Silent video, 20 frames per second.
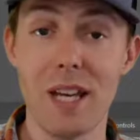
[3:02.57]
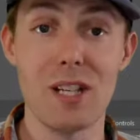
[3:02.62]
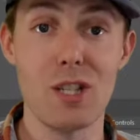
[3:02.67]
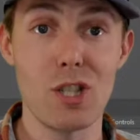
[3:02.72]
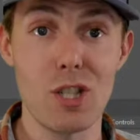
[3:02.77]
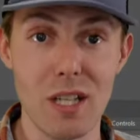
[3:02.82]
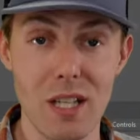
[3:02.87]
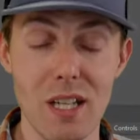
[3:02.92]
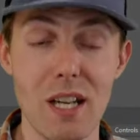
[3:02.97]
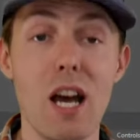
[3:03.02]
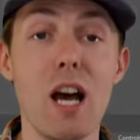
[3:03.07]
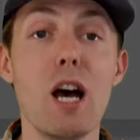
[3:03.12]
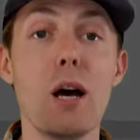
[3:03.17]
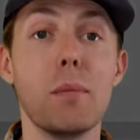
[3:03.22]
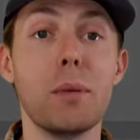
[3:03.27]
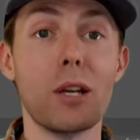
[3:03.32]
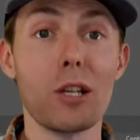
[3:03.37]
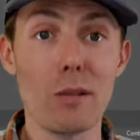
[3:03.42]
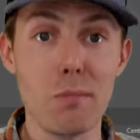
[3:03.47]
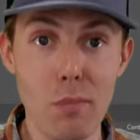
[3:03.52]
HD,
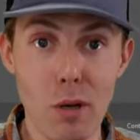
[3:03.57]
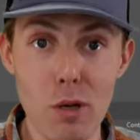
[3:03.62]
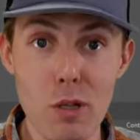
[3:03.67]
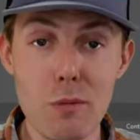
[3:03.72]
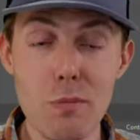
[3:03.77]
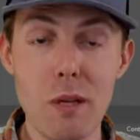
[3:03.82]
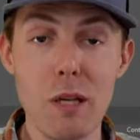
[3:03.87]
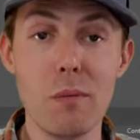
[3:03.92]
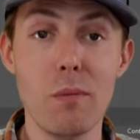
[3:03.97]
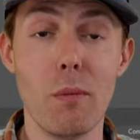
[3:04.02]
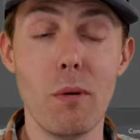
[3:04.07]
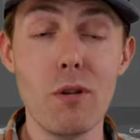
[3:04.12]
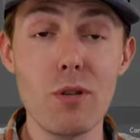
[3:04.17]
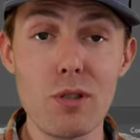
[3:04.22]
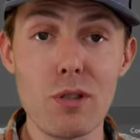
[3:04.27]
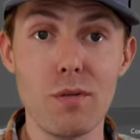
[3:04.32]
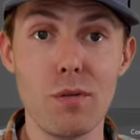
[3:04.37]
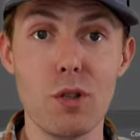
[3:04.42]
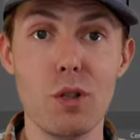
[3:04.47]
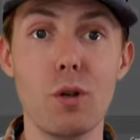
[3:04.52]
because
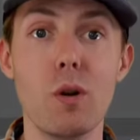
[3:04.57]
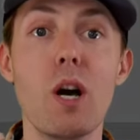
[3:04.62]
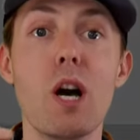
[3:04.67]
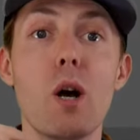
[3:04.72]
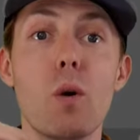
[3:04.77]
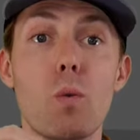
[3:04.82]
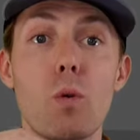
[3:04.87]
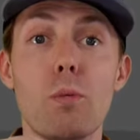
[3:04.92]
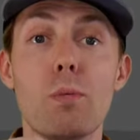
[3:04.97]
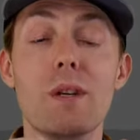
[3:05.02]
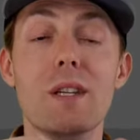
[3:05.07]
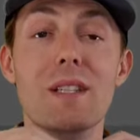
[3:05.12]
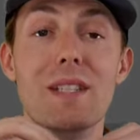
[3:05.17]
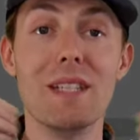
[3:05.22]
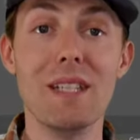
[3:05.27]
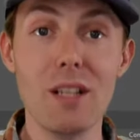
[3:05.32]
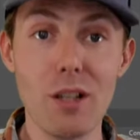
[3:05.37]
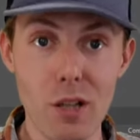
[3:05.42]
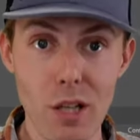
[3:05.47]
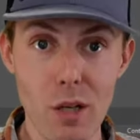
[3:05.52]
most of you will be
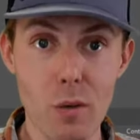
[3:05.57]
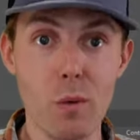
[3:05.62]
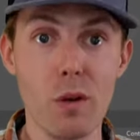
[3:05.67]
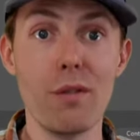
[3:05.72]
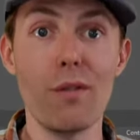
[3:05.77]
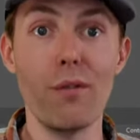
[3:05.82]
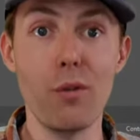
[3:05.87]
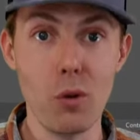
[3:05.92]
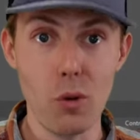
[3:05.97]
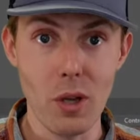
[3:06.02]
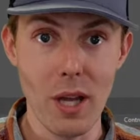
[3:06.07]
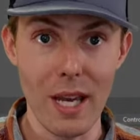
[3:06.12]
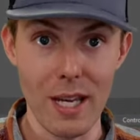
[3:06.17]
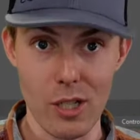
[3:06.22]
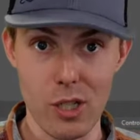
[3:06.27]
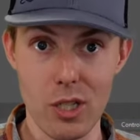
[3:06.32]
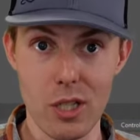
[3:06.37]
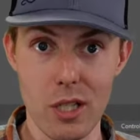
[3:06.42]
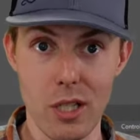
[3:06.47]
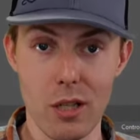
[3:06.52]
dealing with full
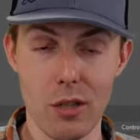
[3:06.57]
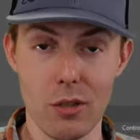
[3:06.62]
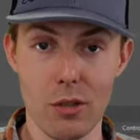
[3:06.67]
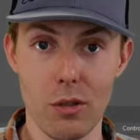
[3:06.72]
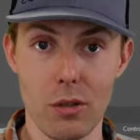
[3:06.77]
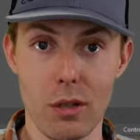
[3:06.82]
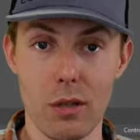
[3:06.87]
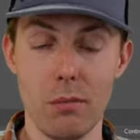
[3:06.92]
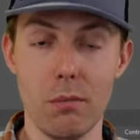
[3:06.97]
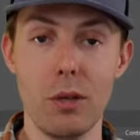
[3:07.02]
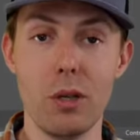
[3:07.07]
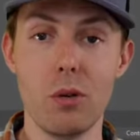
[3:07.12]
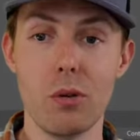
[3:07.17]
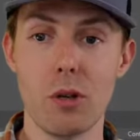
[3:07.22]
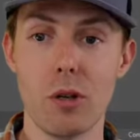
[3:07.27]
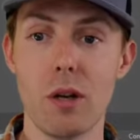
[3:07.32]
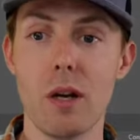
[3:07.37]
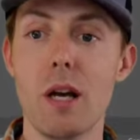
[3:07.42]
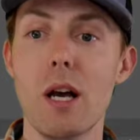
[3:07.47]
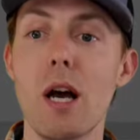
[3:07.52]
HD on your
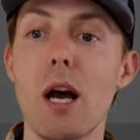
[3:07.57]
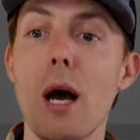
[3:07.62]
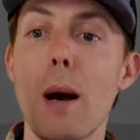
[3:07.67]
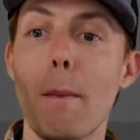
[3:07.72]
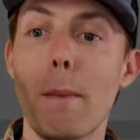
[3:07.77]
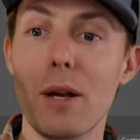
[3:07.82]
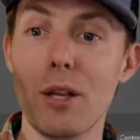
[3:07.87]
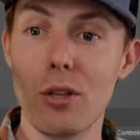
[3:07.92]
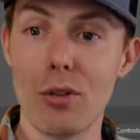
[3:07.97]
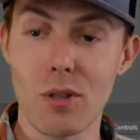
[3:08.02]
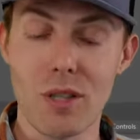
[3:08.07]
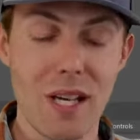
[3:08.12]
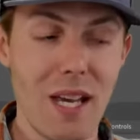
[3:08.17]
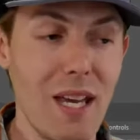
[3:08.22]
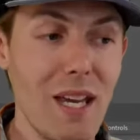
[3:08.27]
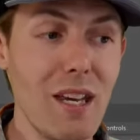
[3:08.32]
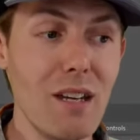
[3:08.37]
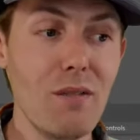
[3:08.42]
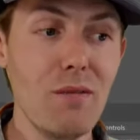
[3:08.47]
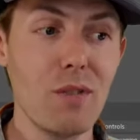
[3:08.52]
computer. But your
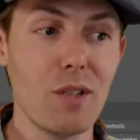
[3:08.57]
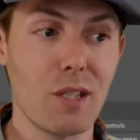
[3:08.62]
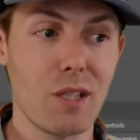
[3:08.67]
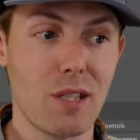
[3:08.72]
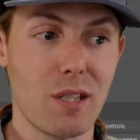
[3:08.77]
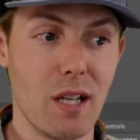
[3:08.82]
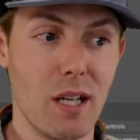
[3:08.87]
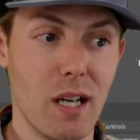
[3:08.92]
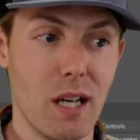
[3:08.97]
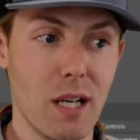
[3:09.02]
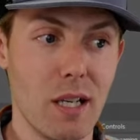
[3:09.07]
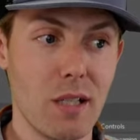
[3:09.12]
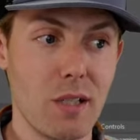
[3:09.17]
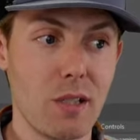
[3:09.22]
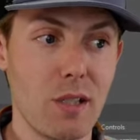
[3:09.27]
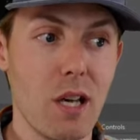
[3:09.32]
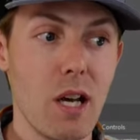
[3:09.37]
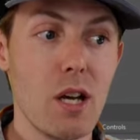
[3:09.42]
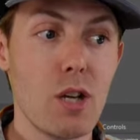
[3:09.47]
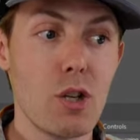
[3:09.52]
canvas
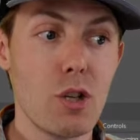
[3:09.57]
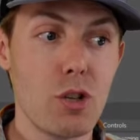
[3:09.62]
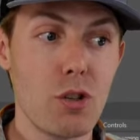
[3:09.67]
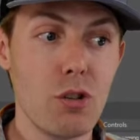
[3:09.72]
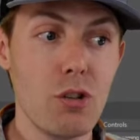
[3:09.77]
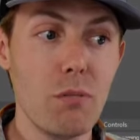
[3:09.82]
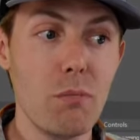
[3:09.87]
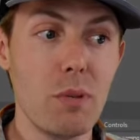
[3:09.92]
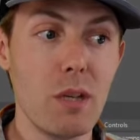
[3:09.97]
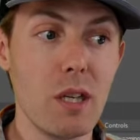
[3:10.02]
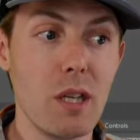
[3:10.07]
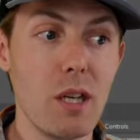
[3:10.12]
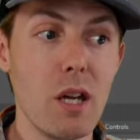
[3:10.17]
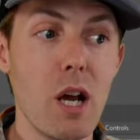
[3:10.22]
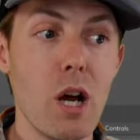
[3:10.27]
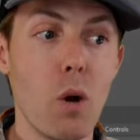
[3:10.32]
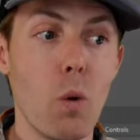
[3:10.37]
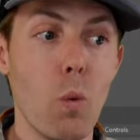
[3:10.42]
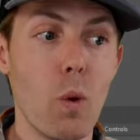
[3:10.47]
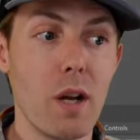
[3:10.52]
size should
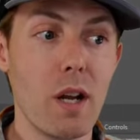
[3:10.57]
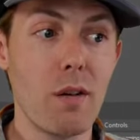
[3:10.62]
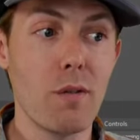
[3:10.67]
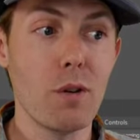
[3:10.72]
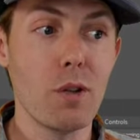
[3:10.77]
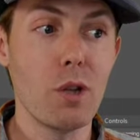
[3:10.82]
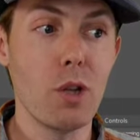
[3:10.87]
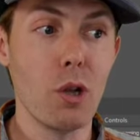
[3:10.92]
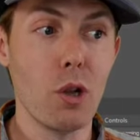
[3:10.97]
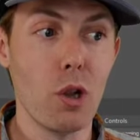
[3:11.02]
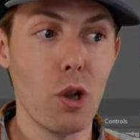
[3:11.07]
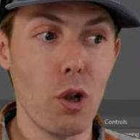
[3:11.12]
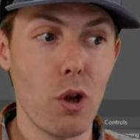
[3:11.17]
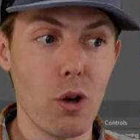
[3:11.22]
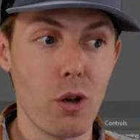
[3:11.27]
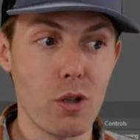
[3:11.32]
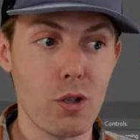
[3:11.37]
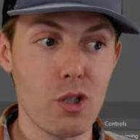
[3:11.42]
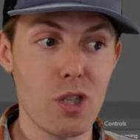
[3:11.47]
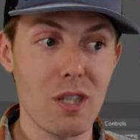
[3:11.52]
be whatever the
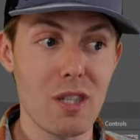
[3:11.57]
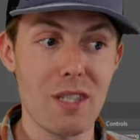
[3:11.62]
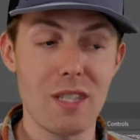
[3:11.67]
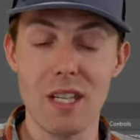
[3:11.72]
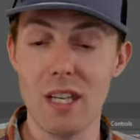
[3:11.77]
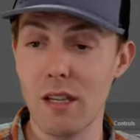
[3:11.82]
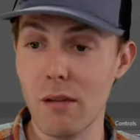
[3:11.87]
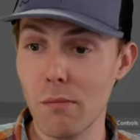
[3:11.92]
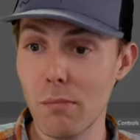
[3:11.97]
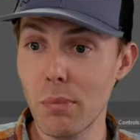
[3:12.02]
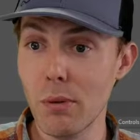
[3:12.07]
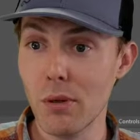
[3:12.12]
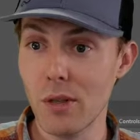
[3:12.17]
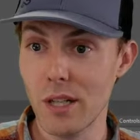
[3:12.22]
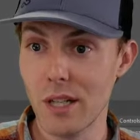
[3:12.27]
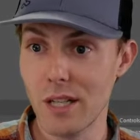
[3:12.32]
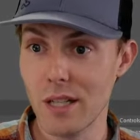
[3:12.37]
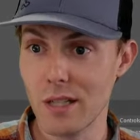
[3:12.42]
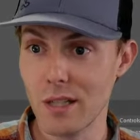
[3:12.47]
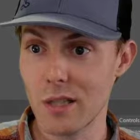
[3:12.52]
largest
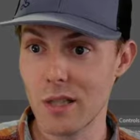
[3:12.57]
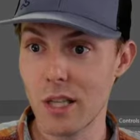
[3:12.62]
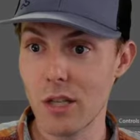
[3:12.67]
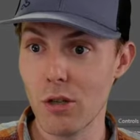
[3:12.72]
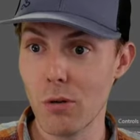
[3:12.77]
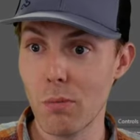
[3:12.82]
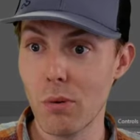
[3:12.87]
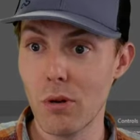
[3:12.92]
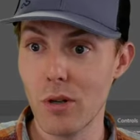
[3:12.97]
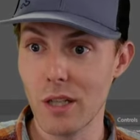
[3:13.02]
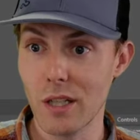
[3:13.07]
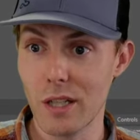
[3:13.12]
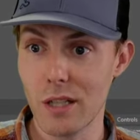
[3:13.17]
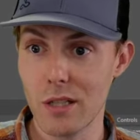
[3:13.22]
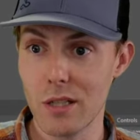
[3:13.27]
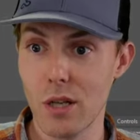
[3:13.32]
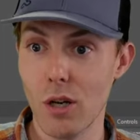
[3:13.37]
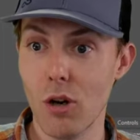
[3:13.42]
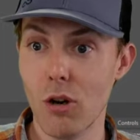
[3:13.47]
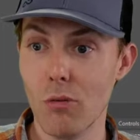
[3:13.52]
input is that you're putting
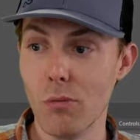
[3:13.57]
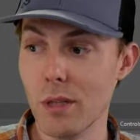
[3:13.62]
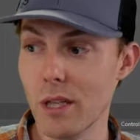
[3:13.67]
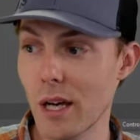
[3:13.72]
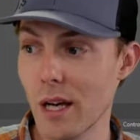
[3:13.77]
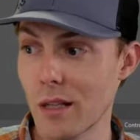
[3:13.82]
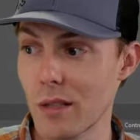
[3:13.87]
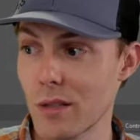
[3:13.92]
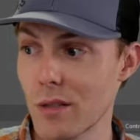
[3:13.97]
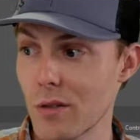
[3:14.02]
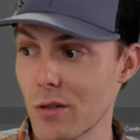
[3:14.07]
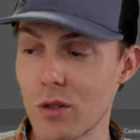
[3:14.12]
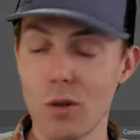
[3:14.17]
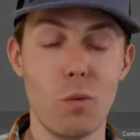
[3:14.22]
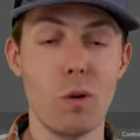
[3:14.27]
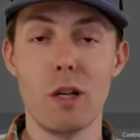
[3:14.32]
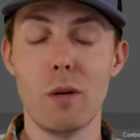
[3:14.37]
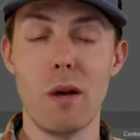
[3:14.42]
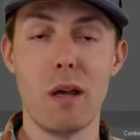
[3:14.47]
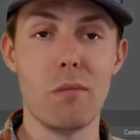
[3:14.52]
into OBS. So
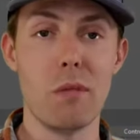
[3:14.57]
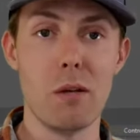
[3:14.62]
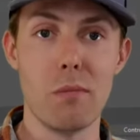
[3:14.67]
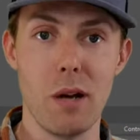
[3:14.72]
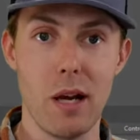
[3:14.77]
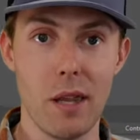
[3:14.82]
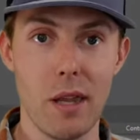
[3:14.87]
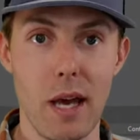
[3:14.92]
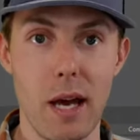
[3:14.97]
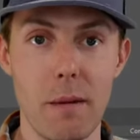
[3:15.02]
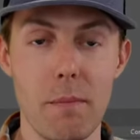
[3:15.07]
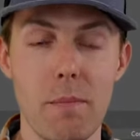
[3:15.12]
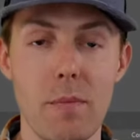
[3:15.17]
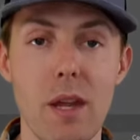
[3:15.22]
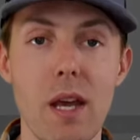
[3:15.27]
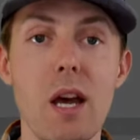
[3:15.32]
what do I mean by that?